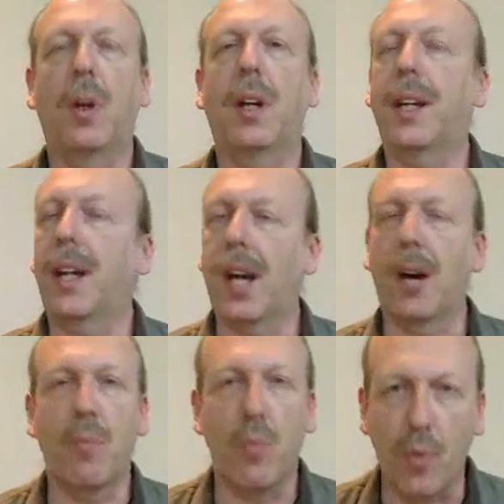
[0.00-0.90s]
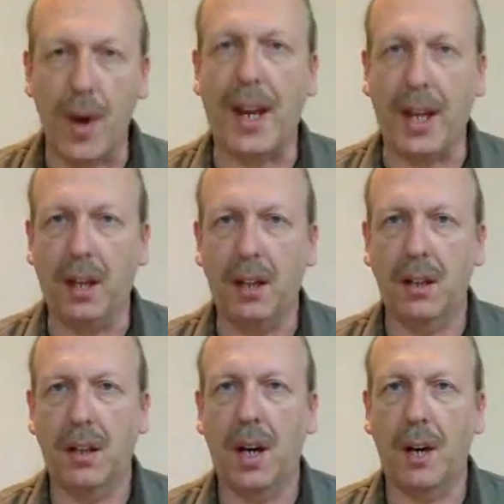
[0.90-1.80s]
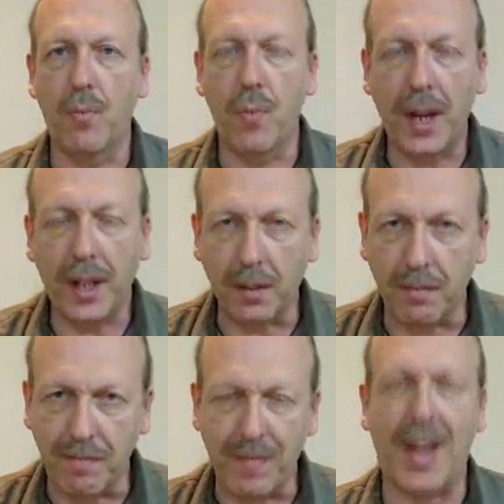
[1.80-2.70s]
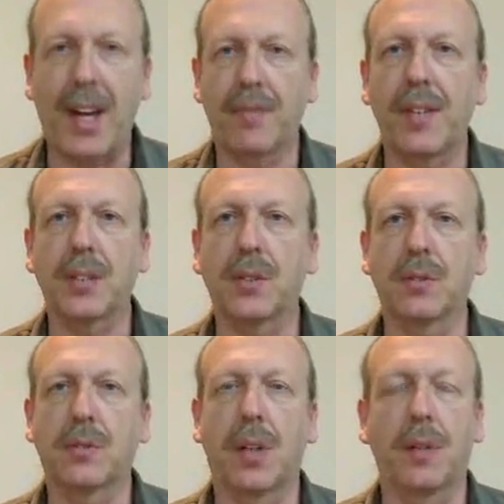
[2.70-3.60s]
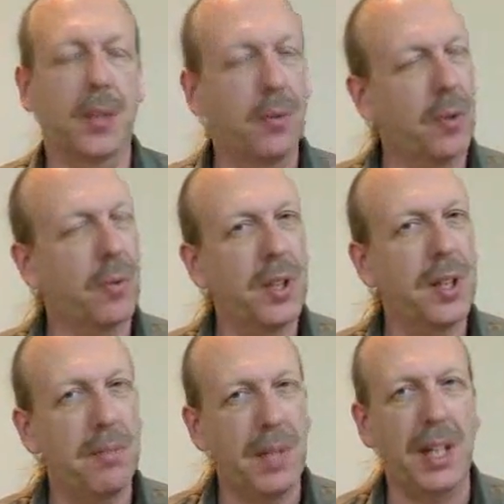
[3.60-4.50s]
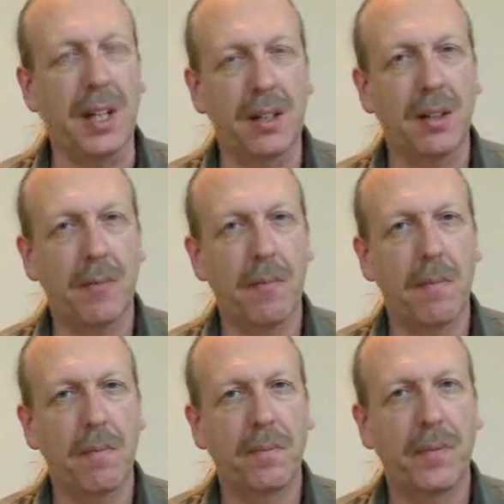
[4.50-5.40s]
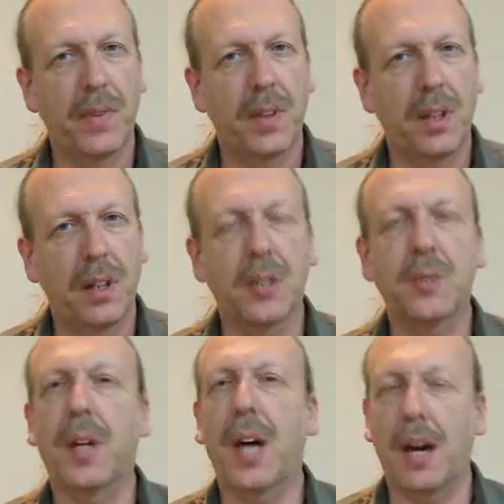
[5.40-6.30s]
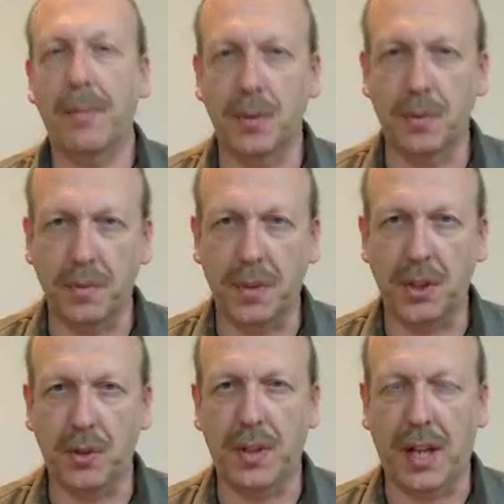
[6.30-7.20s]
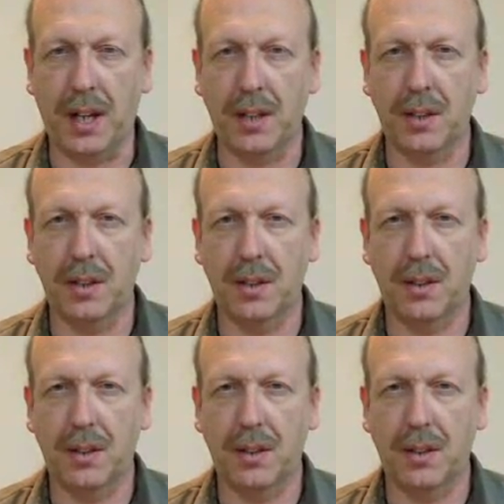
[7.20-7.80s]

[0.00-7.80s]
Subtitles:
I'm willing, and I'm ready. I'm ready to manifest those dreams, and we really mean it. Here's what happens when we do that.